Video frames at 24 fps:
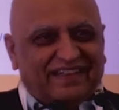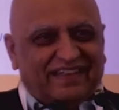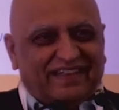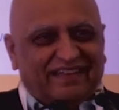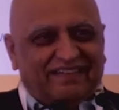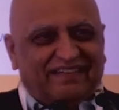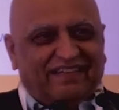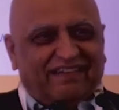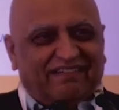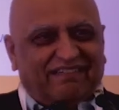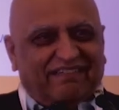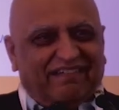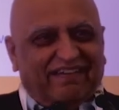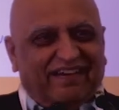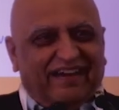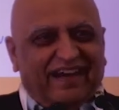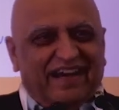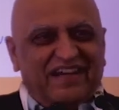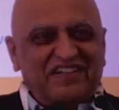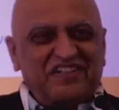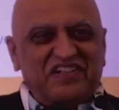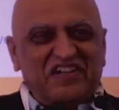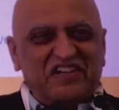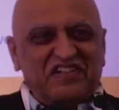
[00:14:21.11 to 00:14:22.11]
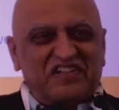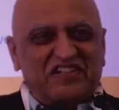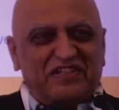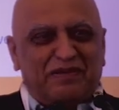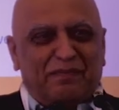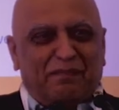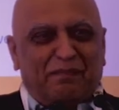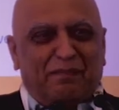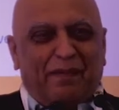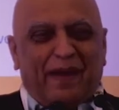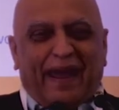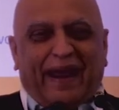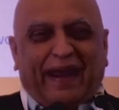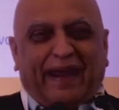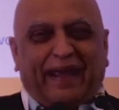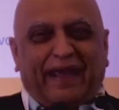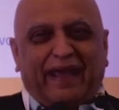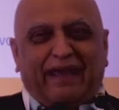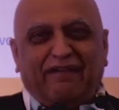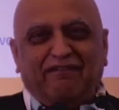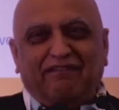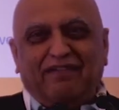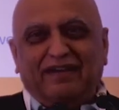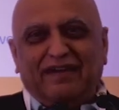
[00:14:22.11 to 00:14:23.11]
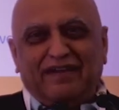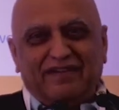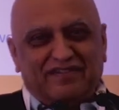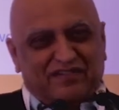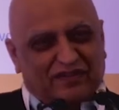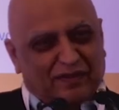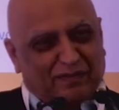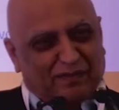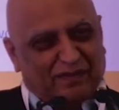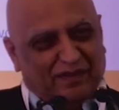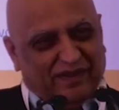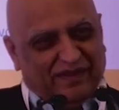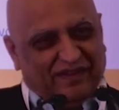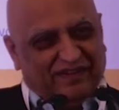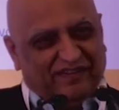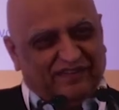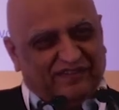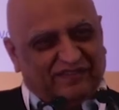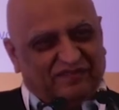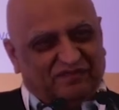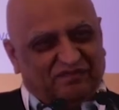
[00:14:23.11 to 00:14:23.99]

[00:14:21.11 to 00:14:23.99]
the relationship banking will disappear.